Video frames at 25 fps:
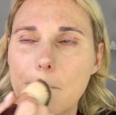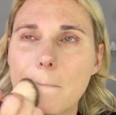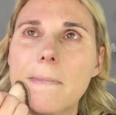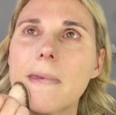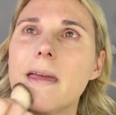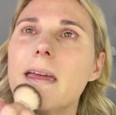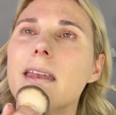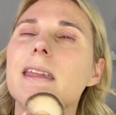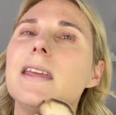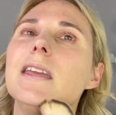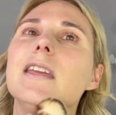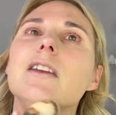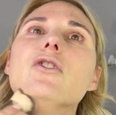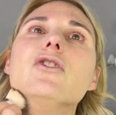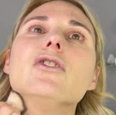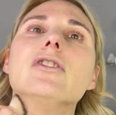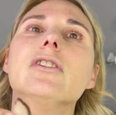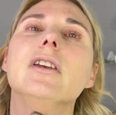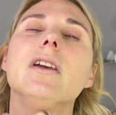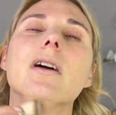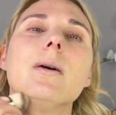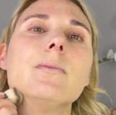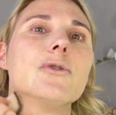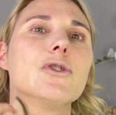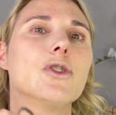and he usually
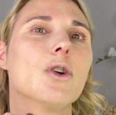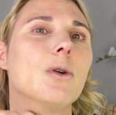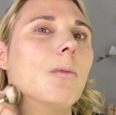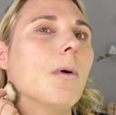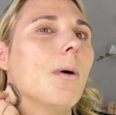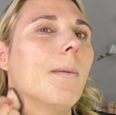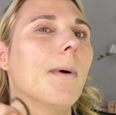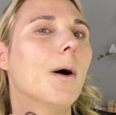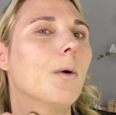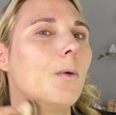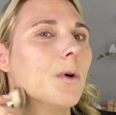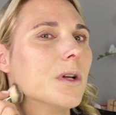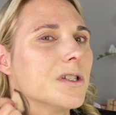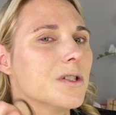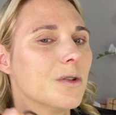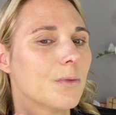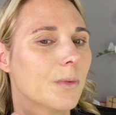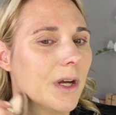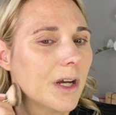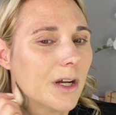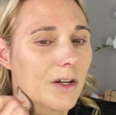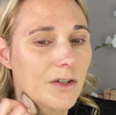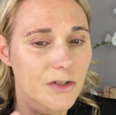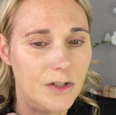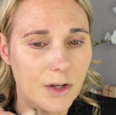comes home about once a
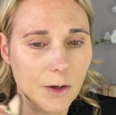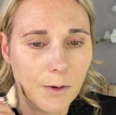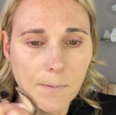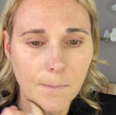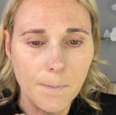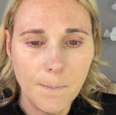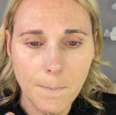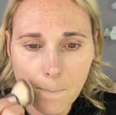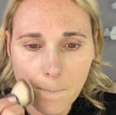week or so.